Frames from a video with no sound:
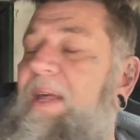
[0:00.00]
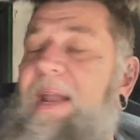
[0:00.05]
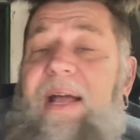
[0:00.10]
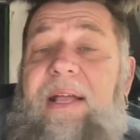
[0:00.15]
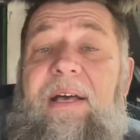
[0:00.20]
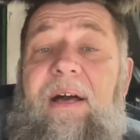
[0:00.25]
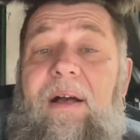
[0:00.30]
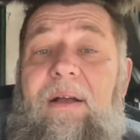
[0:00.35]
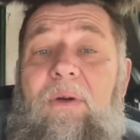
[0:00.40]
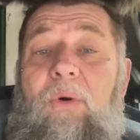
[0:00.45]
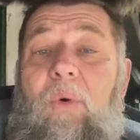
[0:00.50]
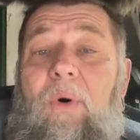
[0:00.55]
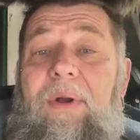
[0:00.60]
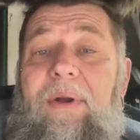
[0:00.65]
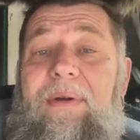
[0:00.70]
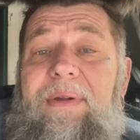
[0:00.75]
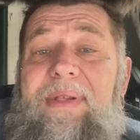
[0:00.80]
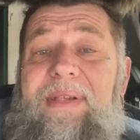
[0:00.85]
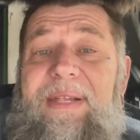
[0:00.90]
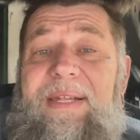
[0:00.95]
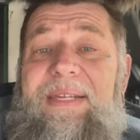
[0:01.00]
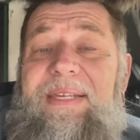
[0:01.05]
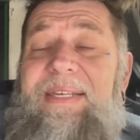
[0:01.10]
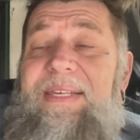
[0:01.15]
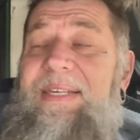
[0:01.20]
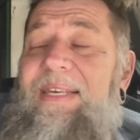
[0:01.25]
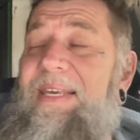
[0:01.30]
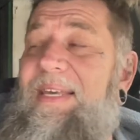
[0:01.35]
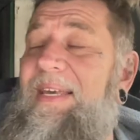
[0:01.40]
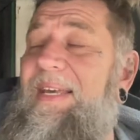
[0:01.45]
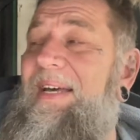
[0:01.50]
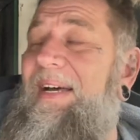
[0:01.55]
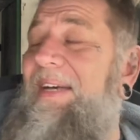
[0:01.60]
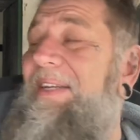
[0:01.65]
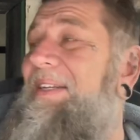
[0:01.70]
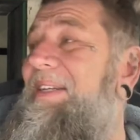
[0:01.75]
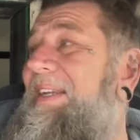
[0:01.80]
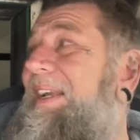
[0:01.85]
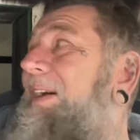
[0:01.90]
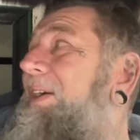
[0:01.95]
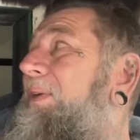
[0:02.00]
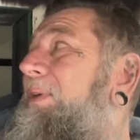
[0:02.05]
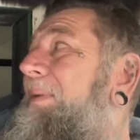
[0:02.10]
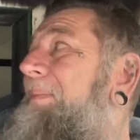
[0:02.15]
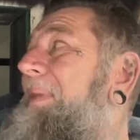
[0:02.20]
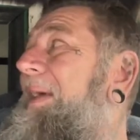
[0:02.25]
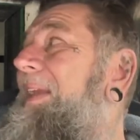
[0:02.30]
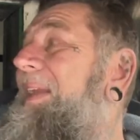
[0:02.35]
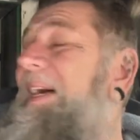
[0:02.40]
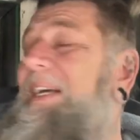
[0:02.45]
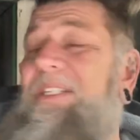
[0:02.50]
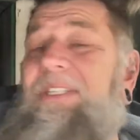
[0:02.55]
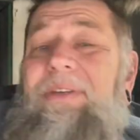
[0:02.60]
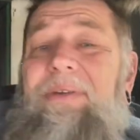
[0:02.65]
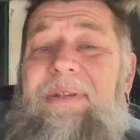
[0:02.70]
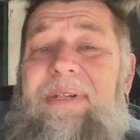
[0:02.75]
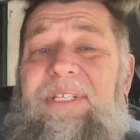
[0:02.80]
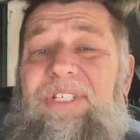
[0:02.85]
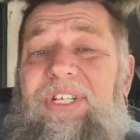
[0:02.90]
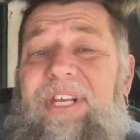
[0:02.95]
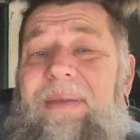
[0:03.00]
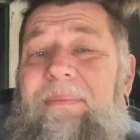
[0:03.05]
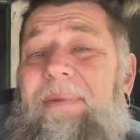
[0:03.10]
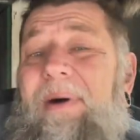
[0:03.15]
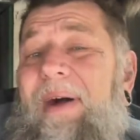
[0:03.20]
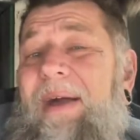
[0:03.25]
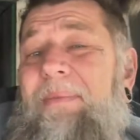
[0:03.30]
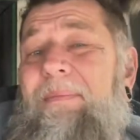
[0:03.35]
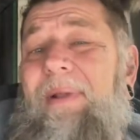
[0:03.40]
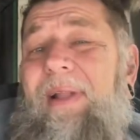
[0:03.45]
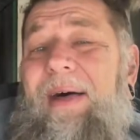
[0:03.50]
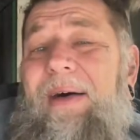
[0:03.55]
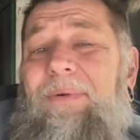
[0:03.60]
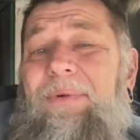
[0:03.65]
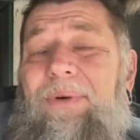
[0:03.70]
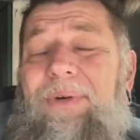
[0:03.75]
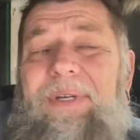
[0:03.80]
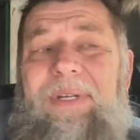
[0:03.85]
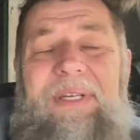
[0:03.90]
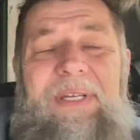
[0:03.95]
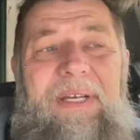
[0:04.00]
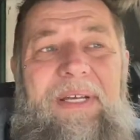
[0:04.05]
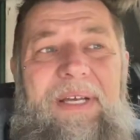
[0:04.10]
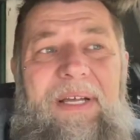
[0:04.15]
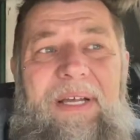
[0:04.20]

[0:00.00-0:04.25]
I cut corners? Yeah, no. I mean, I'd use cheap pine plywood.